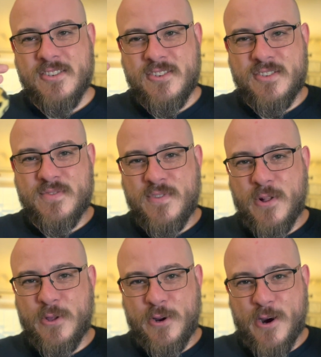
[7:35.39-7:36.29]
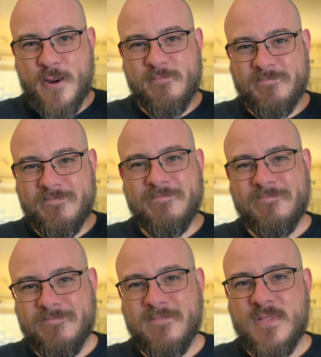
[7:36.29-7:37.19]
just follow your heart.
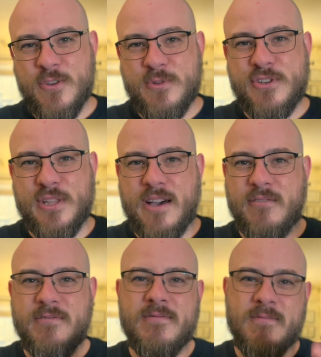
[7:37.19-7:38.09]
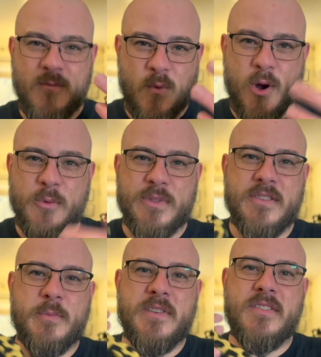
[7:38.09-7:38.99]
Do what you love. Work with the
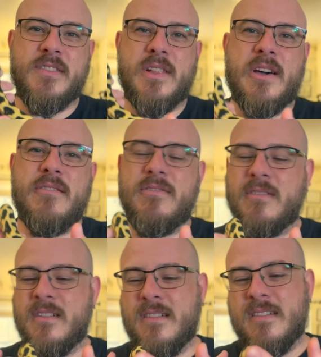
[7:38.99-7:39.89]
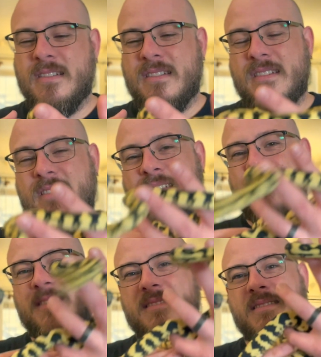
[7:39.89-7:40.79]
species you love.
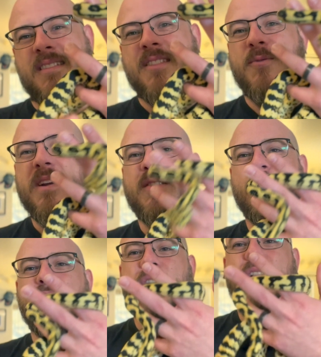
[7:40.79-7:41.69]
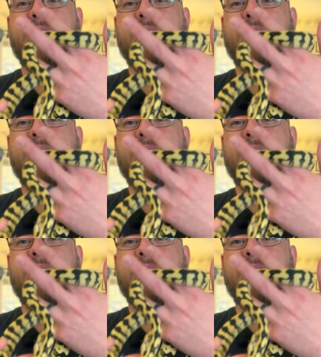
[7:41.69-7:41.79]
And the rest will fall